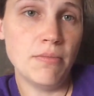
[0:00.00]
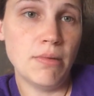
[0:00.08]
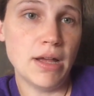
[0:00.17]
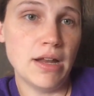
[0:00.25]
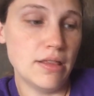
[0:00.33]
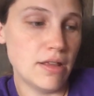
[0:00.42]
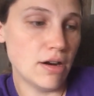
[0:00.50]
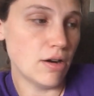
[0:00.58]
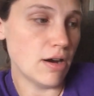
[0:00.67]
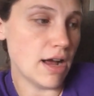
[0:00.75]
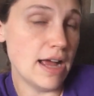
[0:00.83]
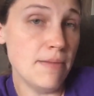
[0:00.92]
But
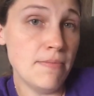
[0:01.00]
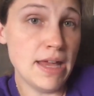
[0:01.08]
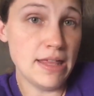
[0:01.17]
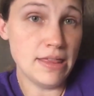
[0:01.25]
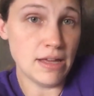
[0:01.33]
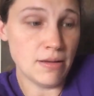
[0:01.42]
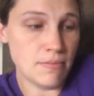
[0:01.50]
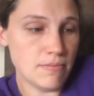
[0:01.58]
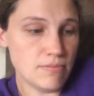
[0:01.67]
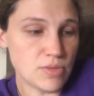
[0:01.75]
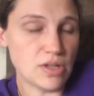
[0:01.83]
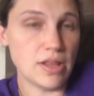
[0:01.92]
I made
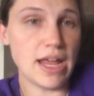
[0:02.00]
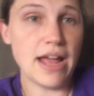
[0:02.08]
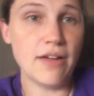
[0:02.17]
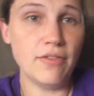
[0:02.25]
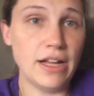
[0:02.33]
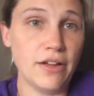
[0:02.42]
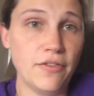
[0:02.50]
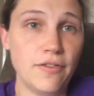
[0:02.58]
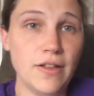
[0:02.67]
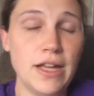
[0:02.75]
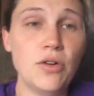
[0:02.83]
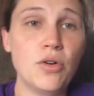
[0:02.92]
them so they have like a
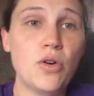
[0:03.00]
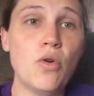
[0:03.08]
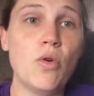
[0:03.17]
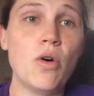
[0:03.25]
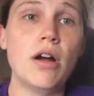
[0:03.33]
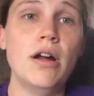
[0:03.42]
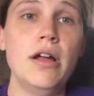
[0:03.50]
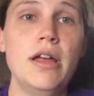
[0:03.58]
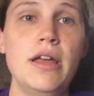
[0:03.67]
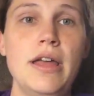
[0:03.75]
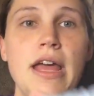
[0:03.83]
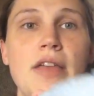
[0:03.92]
flannel core,
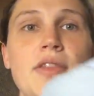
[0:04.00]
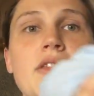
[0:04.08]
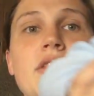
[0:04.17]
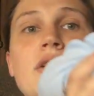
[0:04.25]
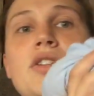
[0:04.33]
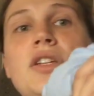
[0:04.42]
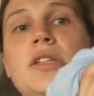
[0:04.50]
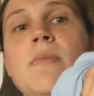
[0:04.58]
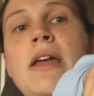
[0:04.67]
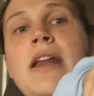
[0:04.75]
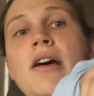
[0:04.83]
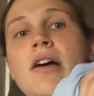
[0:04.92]
and then they're just
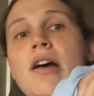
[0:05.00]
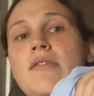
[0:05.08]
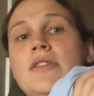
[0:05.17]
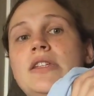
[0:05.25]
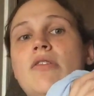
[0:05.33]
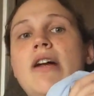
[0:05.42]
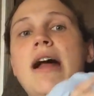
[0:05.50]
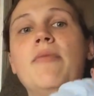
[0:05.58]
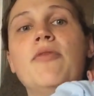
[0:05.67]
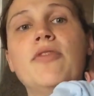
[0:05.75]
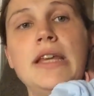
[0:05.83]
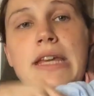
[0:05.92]
made out of
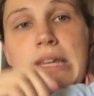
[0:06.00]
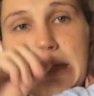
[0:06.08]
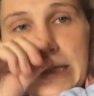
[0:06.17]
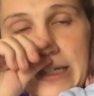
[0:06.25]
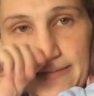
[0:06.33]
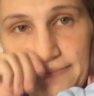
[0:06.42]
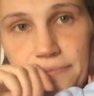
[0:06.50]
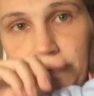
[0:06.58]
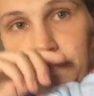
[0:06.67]
scrap fleece.